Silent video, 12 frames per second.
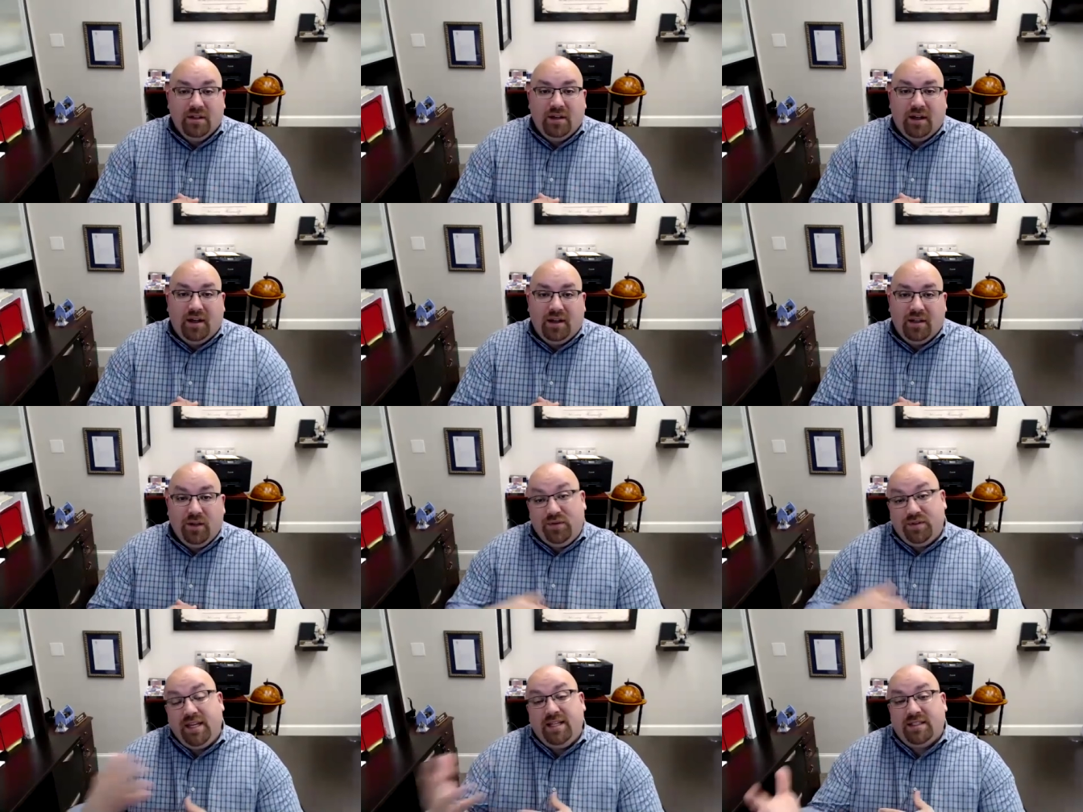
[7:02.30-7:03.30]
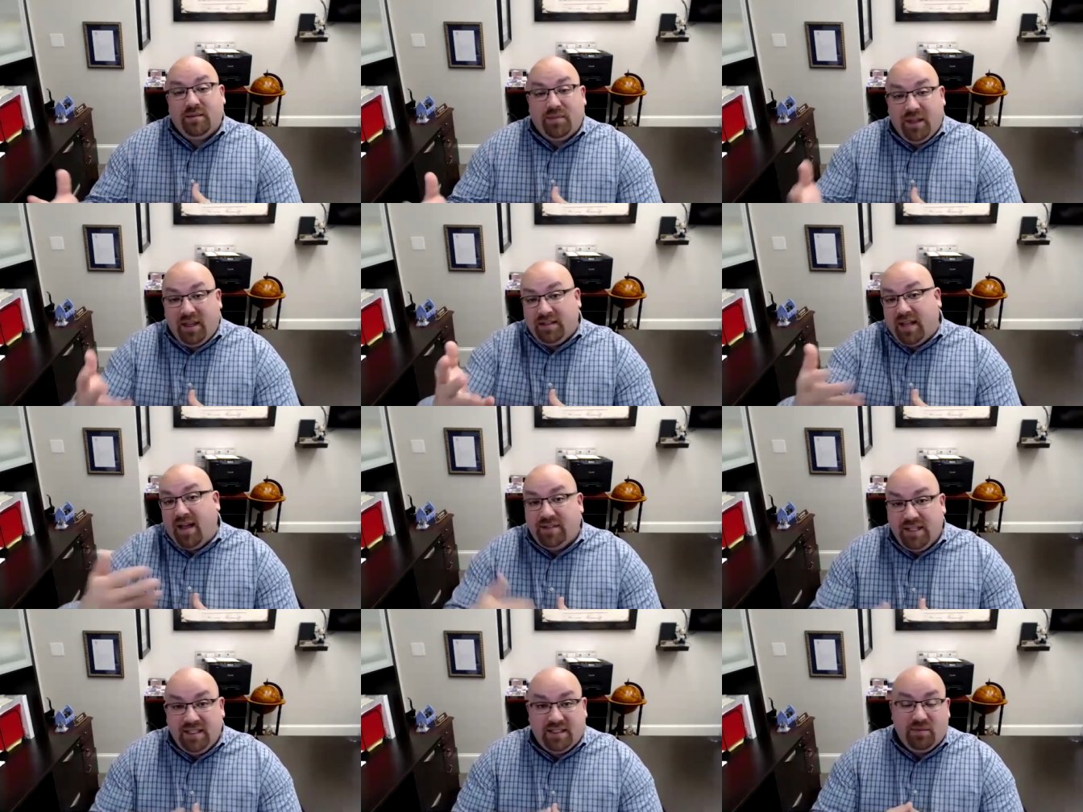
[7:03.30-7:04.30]
uh, you've seen some things, I've
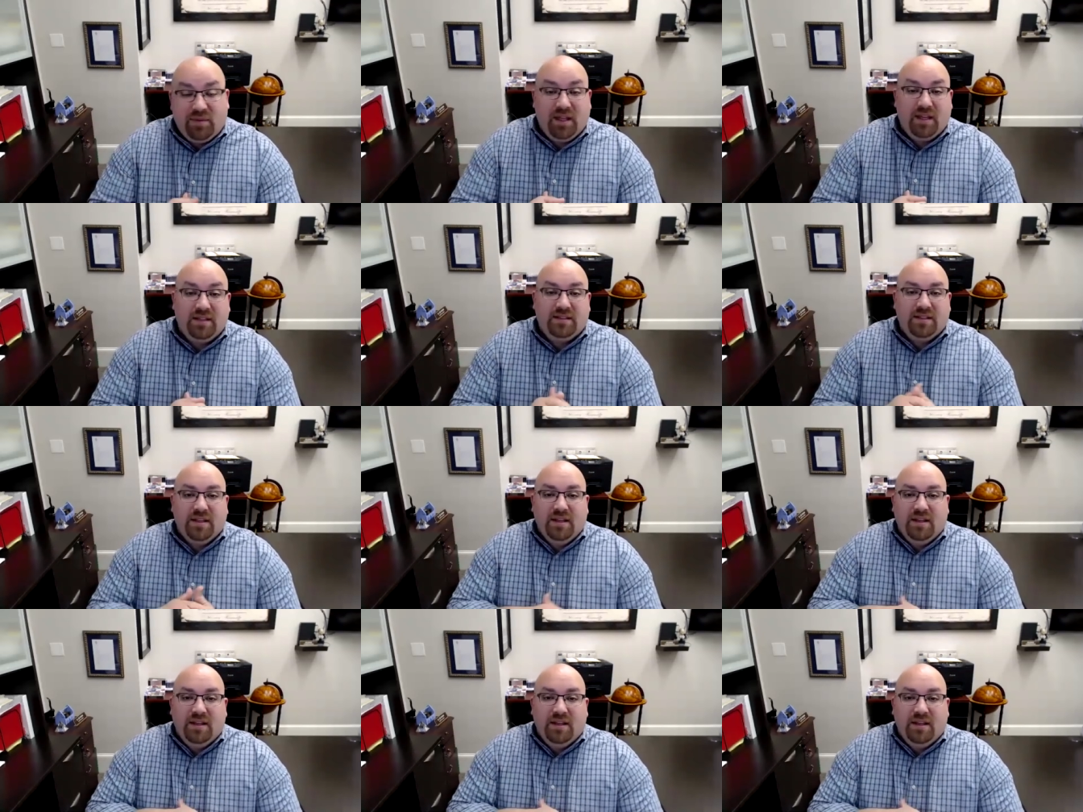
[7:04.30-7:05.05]
seen some things,